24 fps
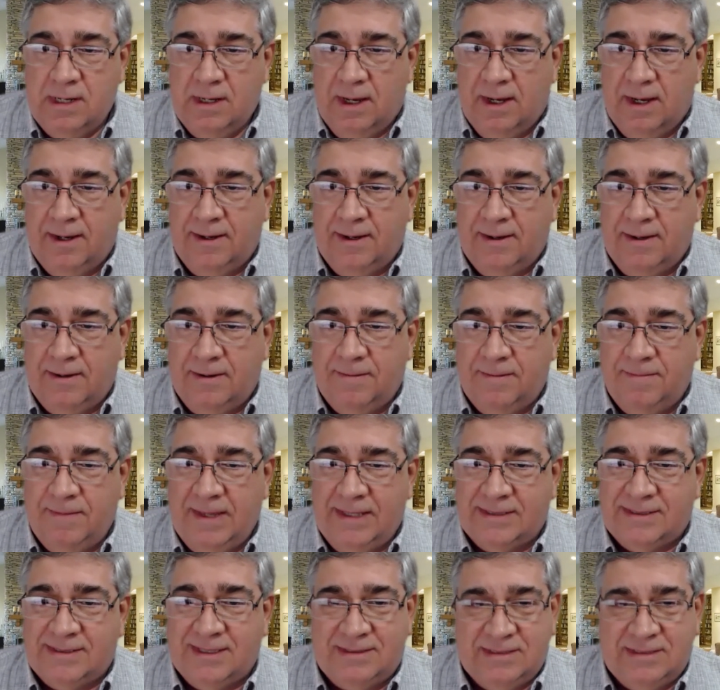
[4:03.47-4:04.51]

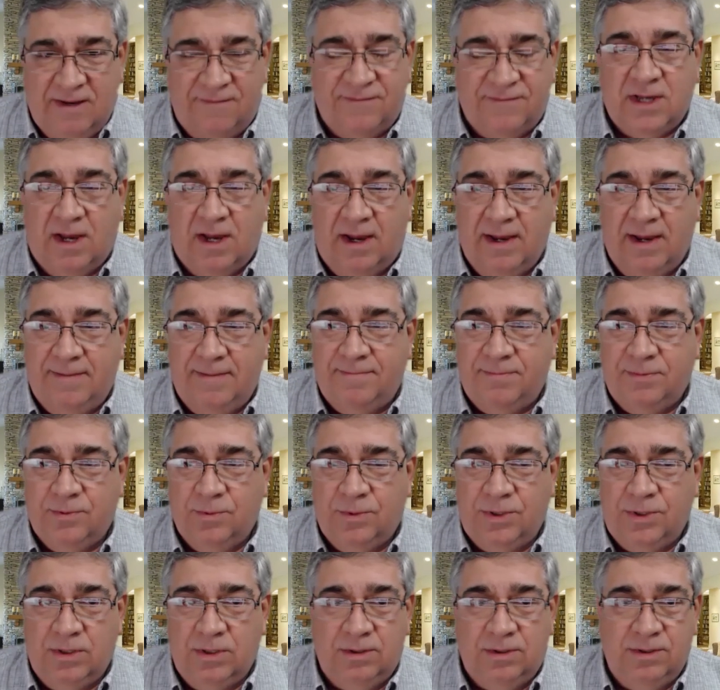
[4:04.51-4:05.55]
It's a tough time
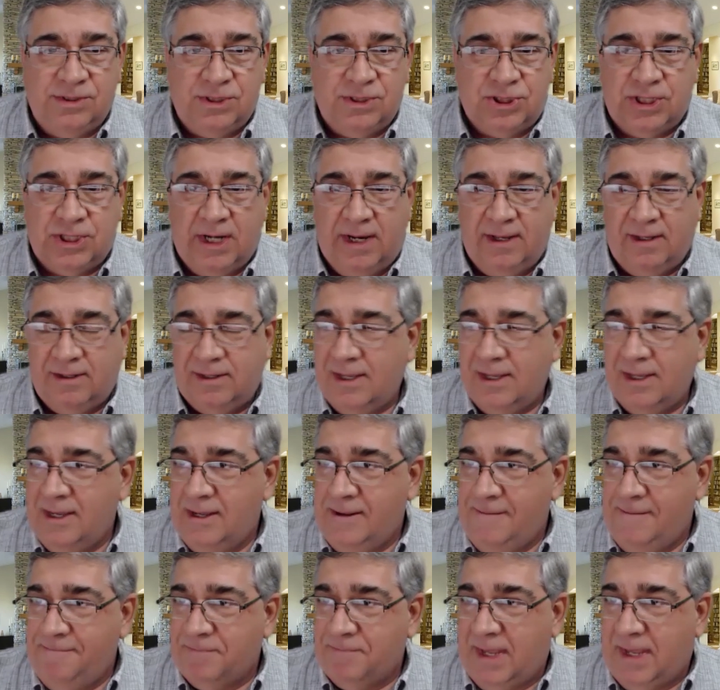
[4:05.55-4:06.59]
when you lose a child.
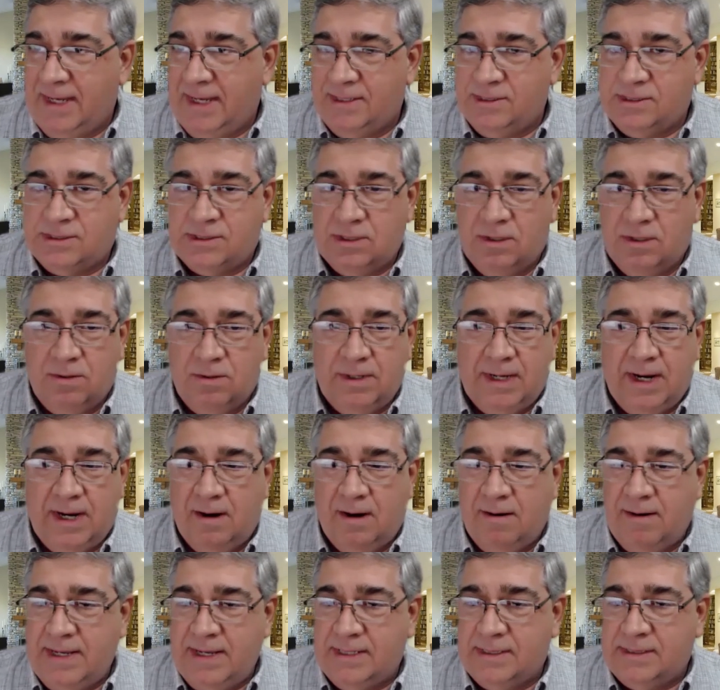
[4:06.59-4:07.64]
And so
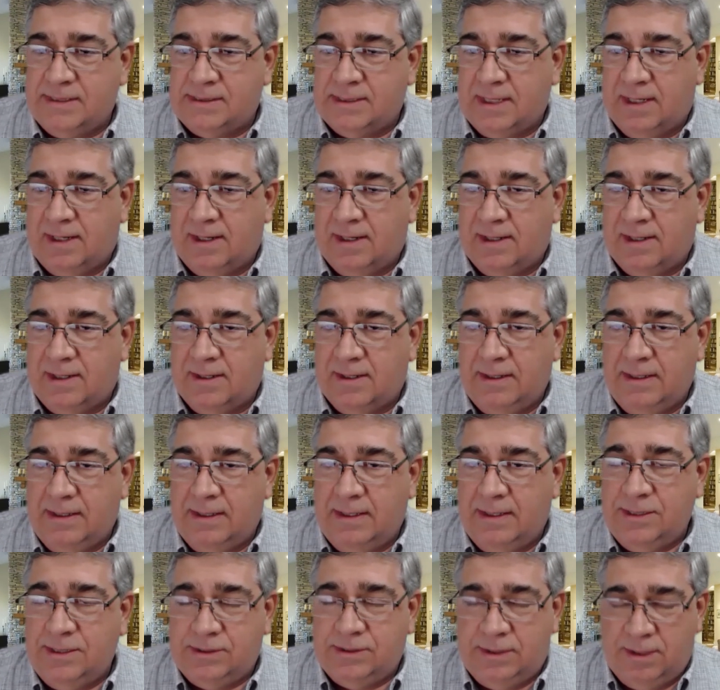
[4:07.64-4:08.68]
Gary is,
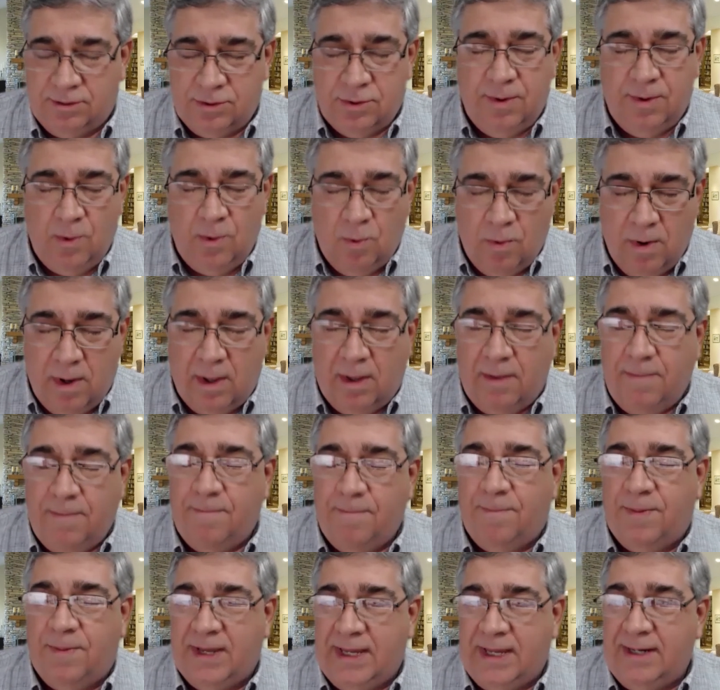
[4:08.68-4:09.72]
they're doing well,
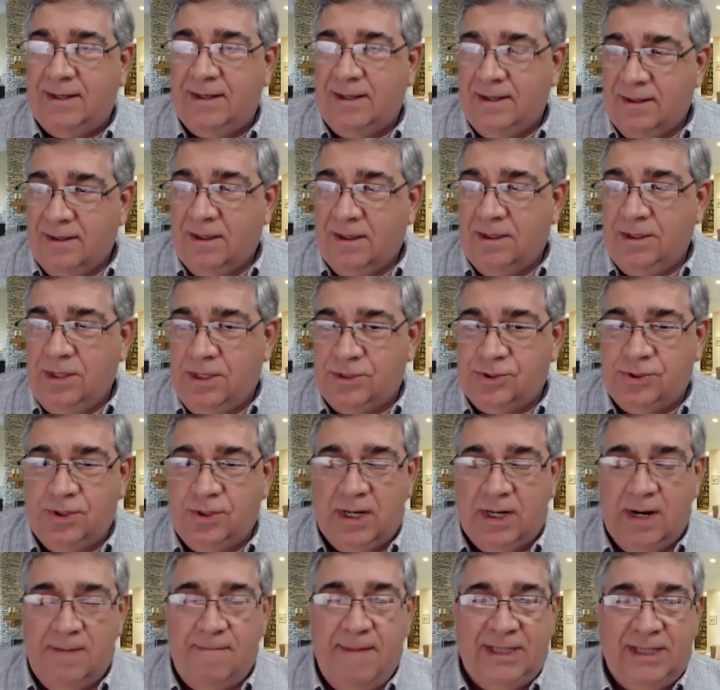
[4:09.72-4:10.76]
but as you
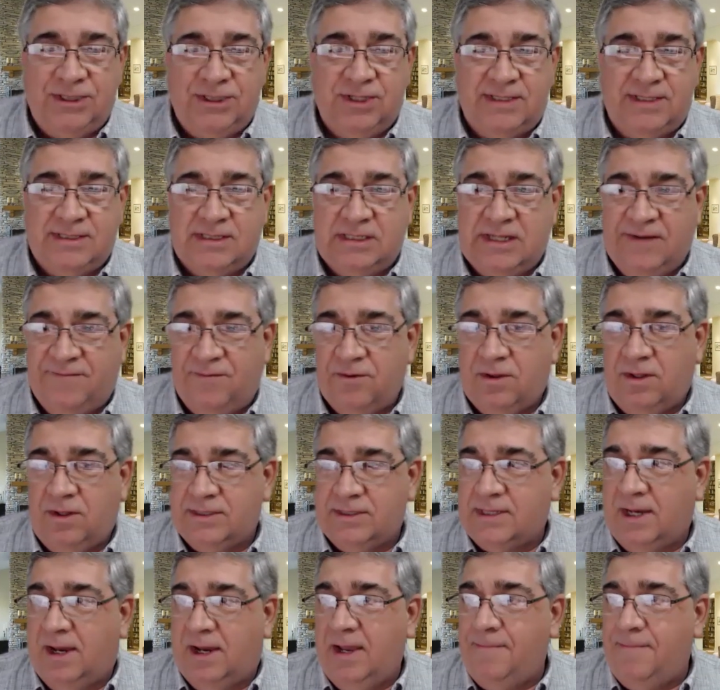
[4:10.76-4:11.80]
can imagine, it's a difficult
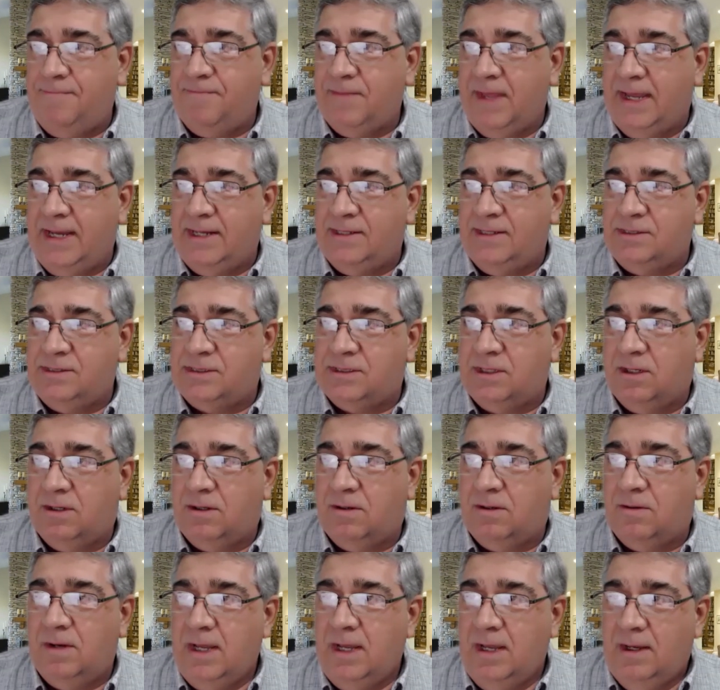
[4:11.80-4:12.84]
time. And
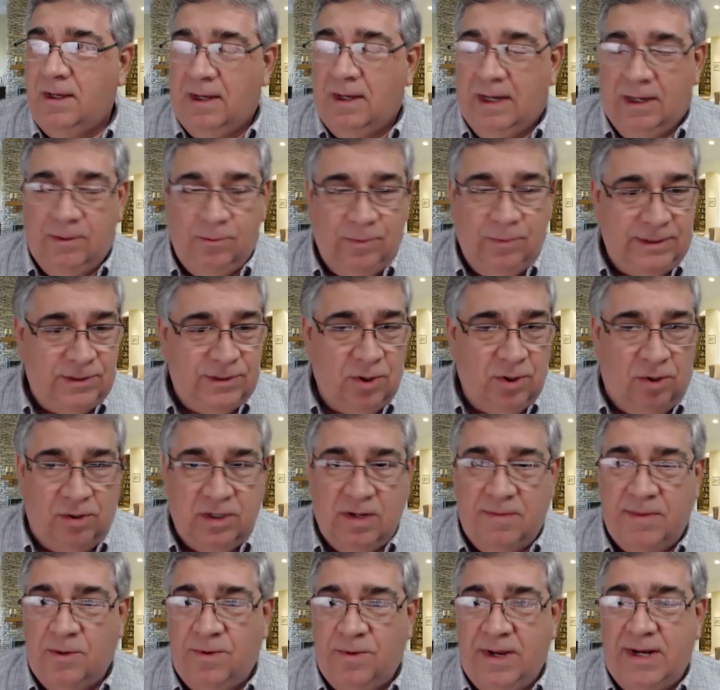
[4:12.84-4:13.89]
so we told
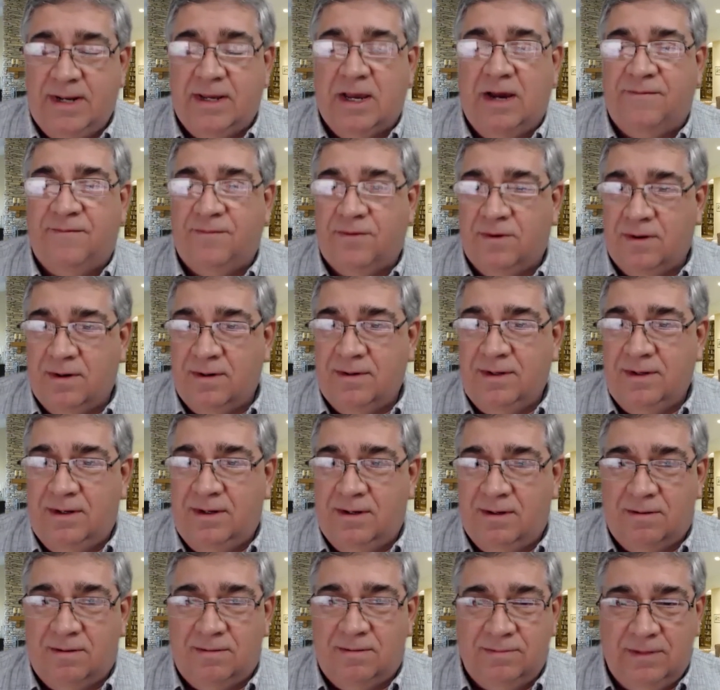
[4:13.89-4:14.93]
them that we'd cover,
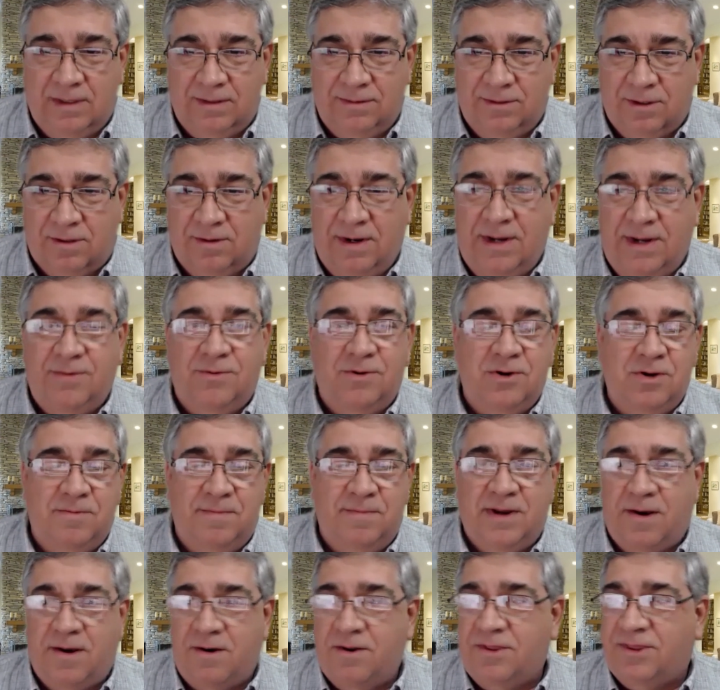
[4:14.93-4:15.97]
the green room
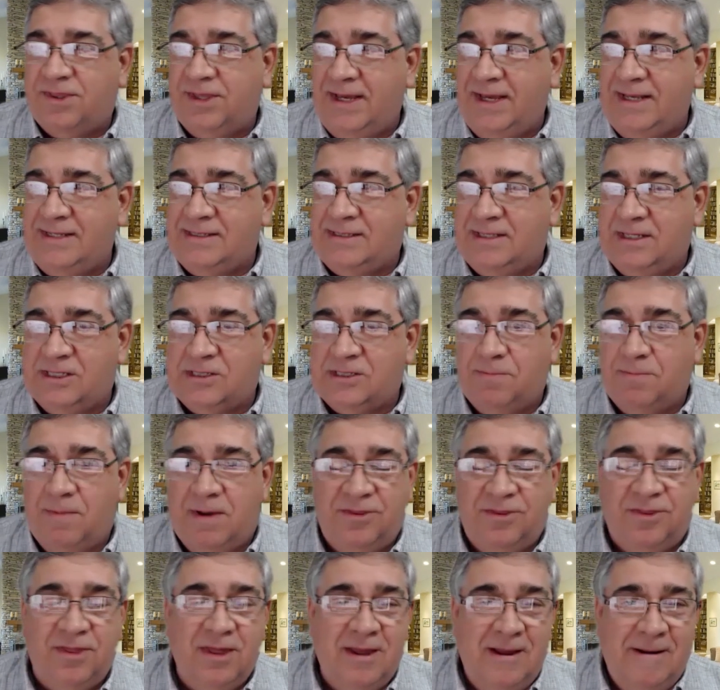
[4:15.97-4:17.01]
and other things this
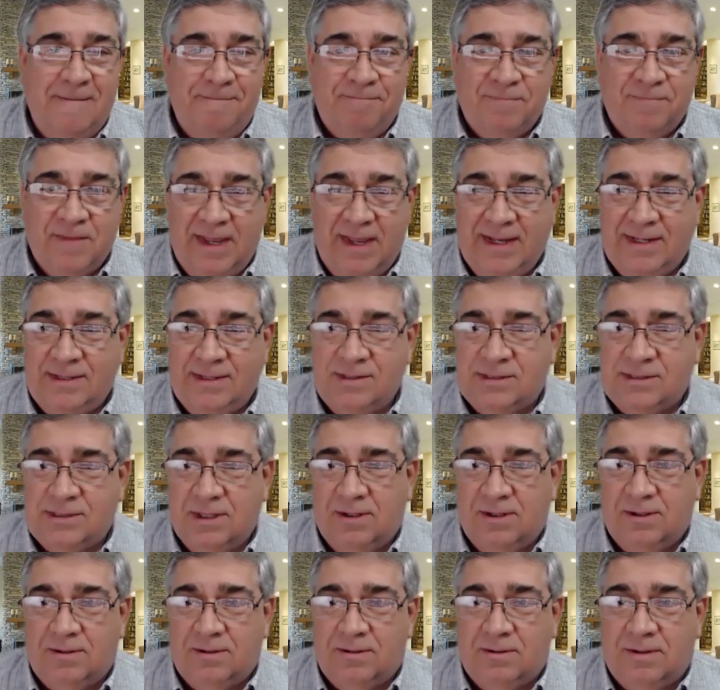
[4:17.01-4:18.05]
month. And
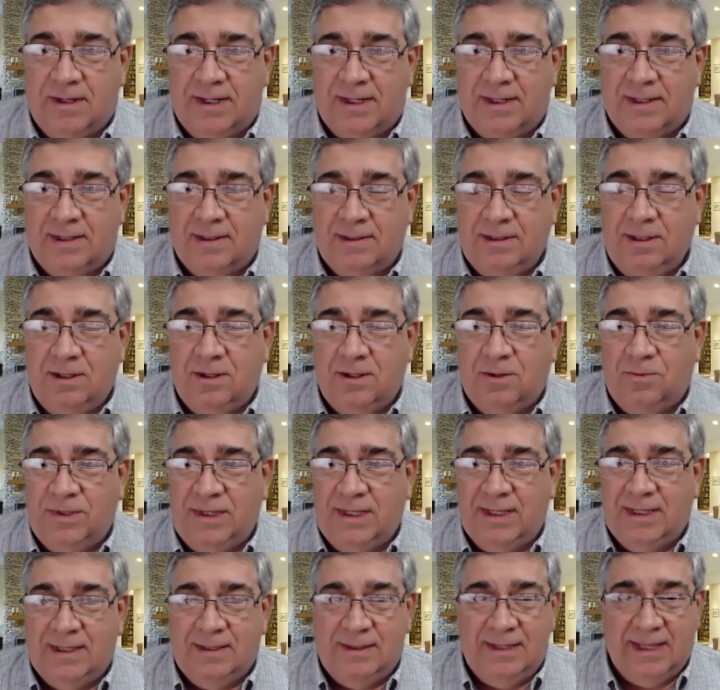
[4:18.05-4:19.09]
so, when
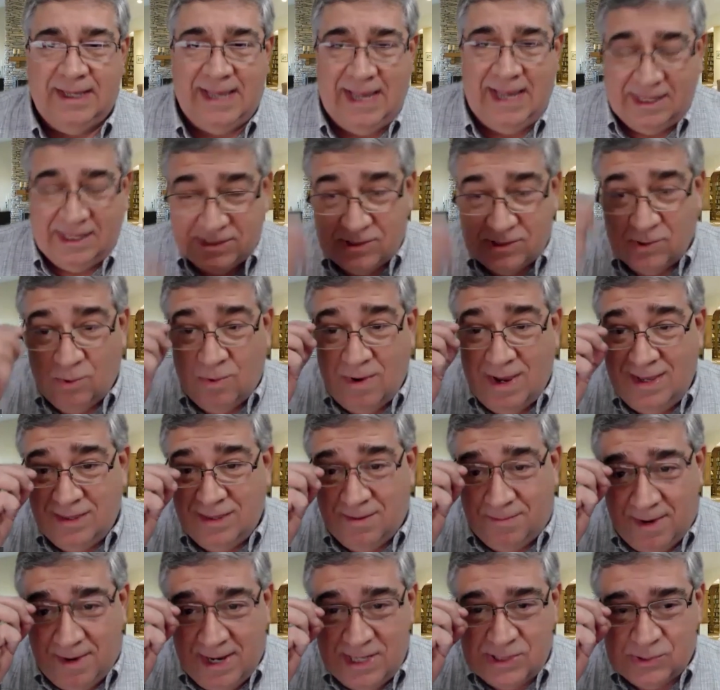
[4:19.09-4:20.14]
the cat's away, the
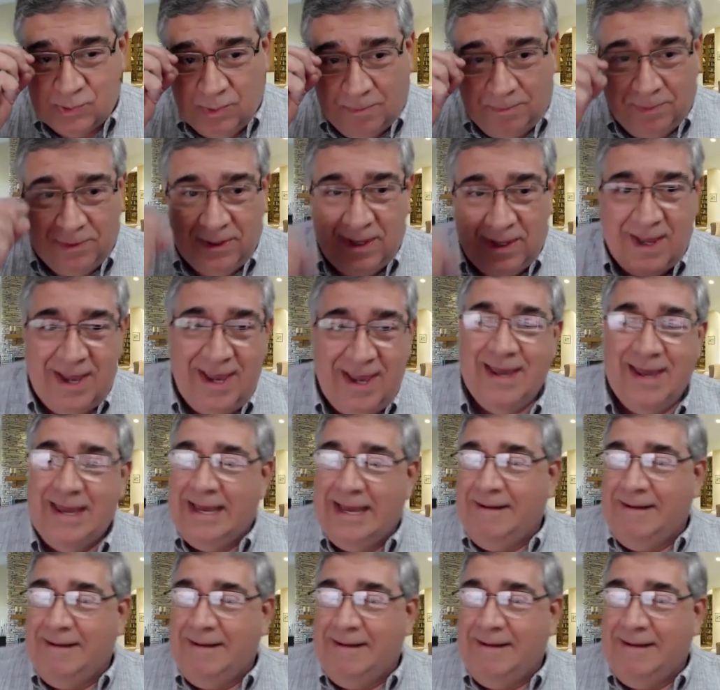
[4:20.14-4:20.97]
mice will play.